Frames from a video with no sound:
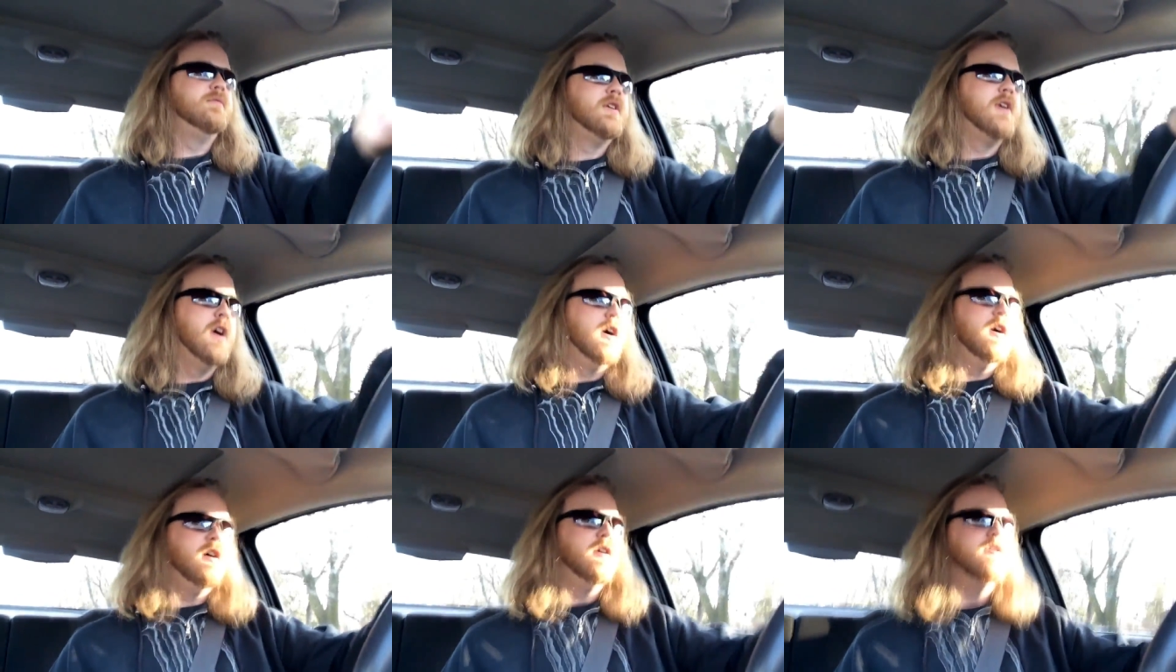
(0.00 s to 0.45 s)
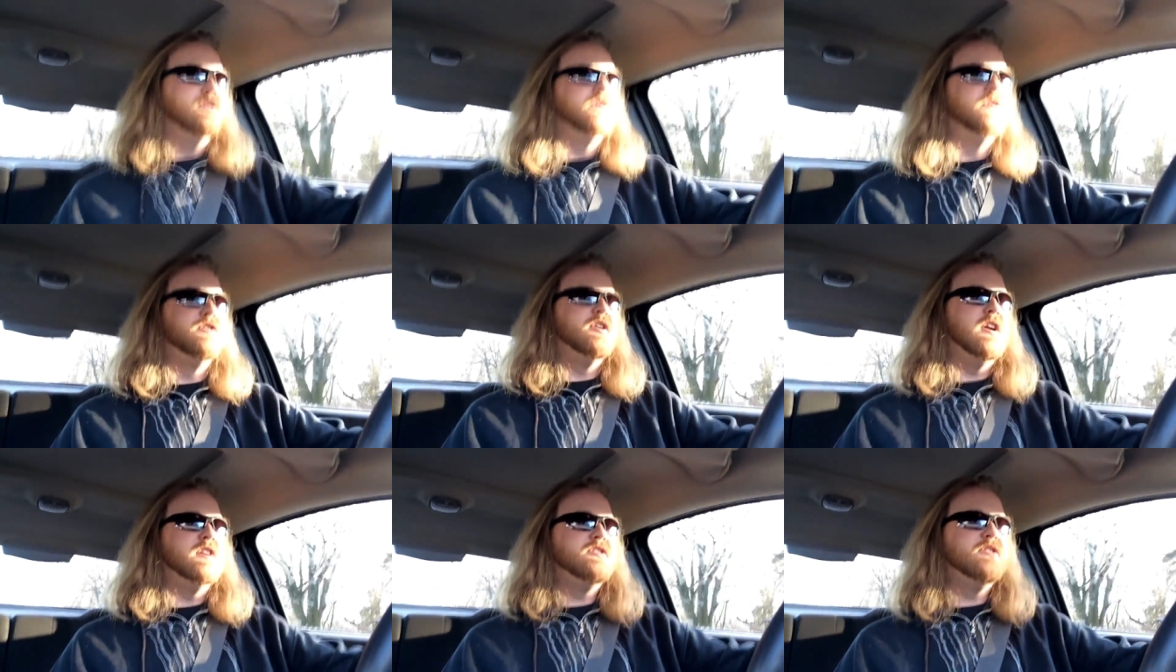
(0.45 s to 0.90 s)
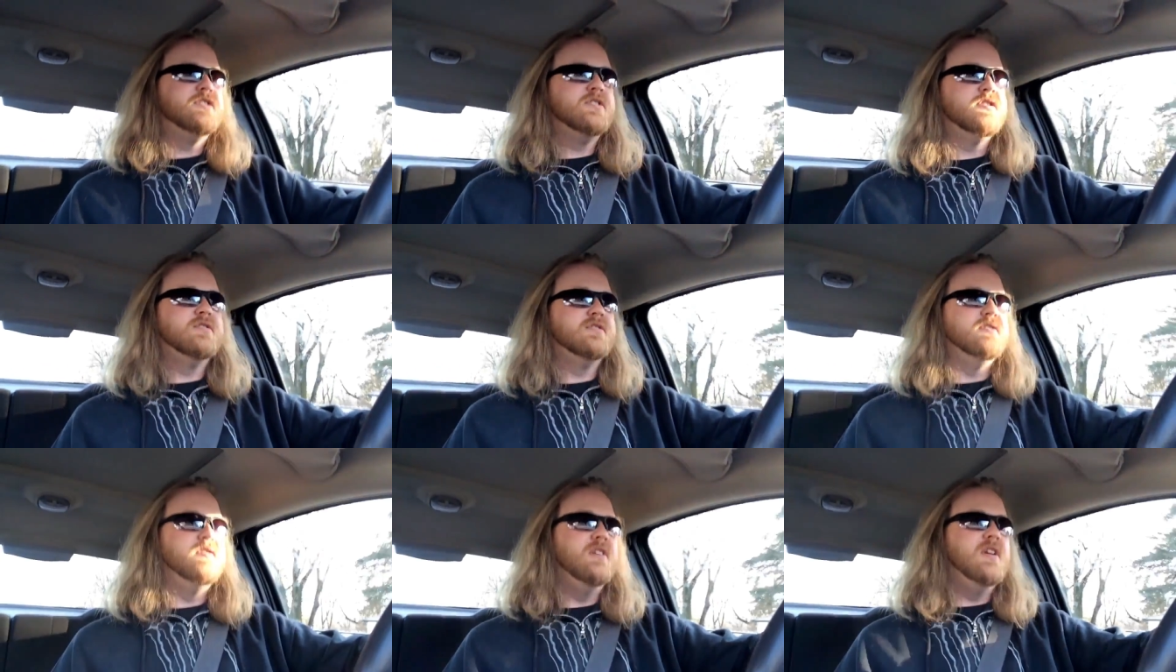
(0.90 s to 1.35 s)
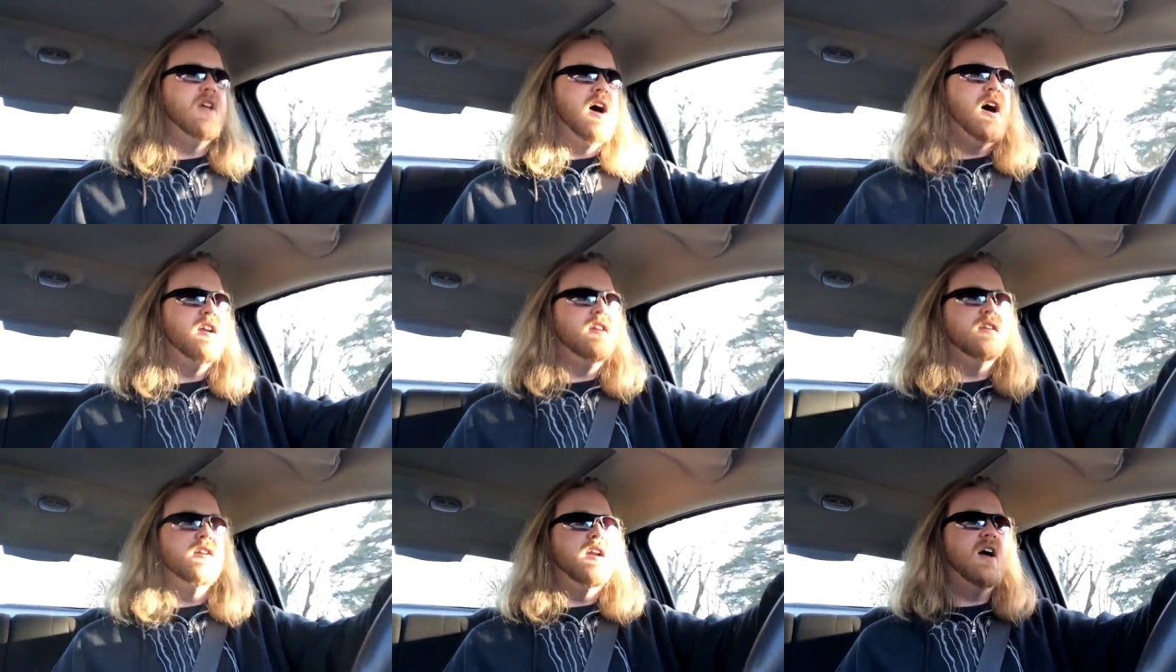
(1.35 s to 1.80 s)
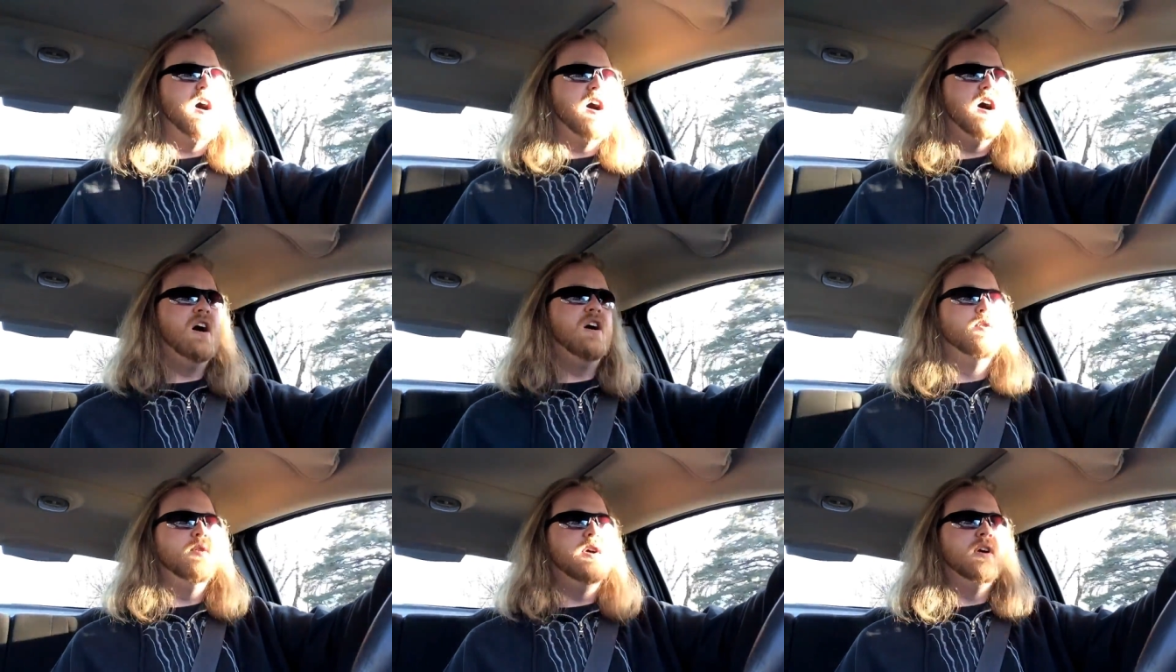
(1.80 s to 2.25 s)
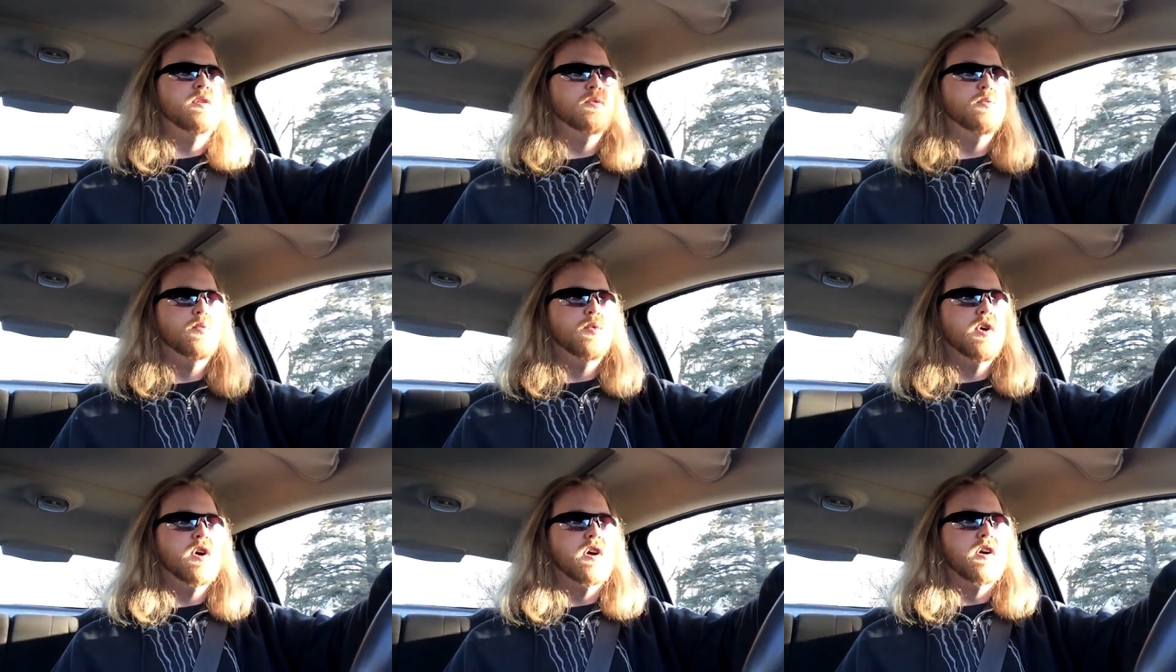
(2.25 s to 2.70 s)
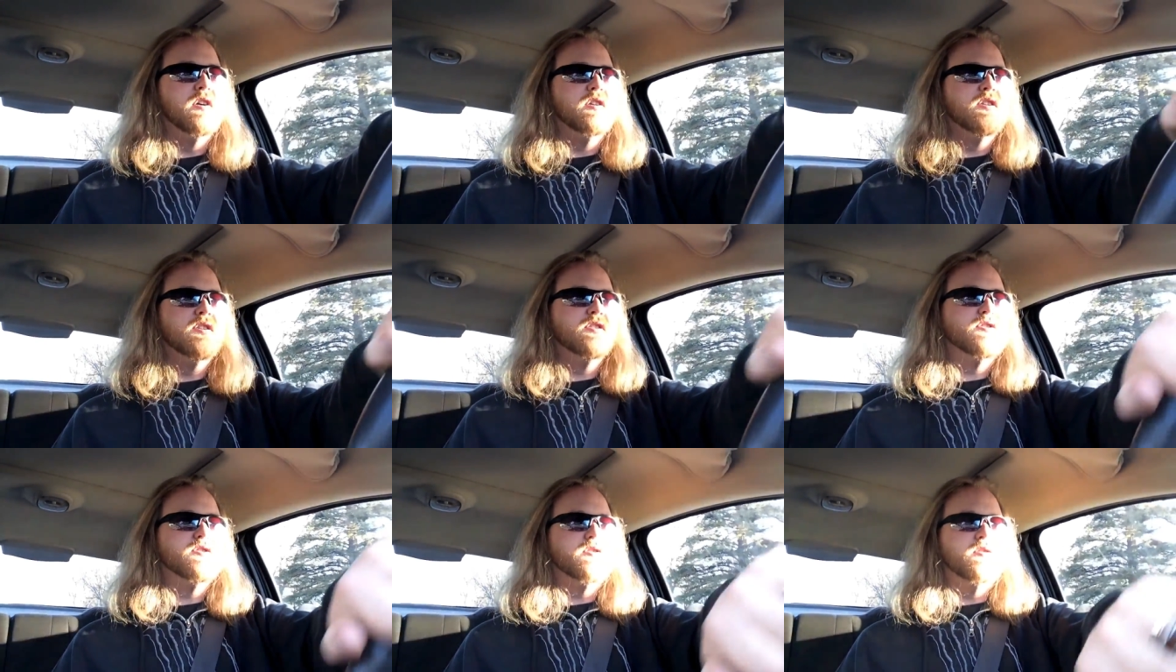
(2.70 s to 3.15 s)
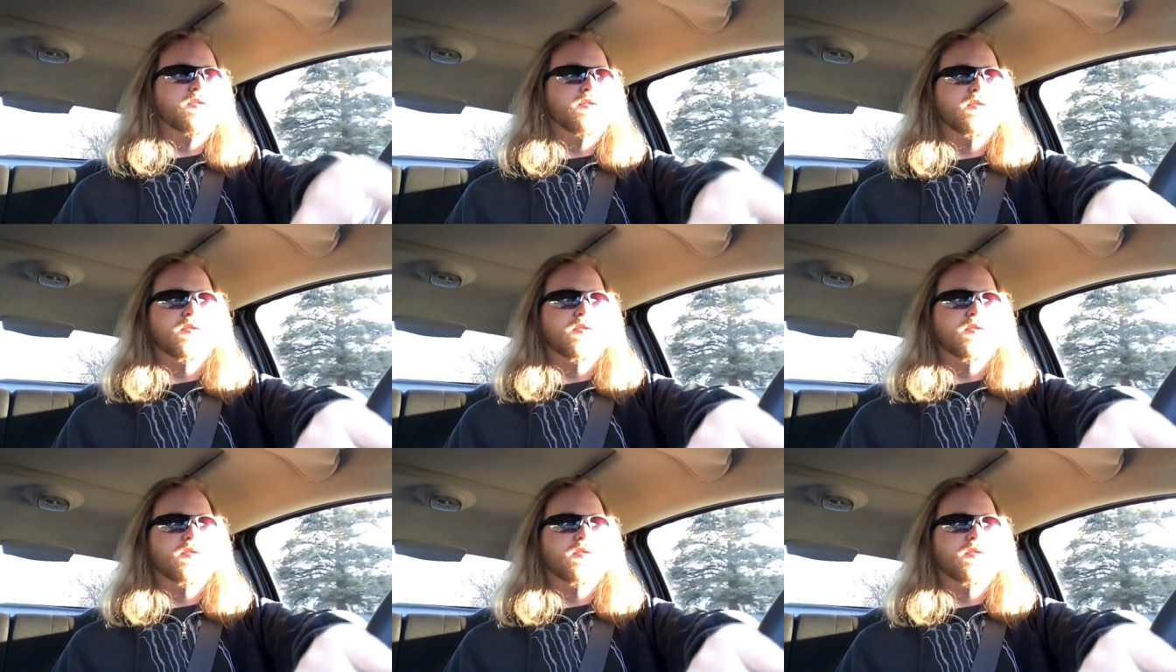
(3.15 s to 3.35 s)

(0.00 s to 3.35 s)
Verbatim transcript: Because that's not how it works.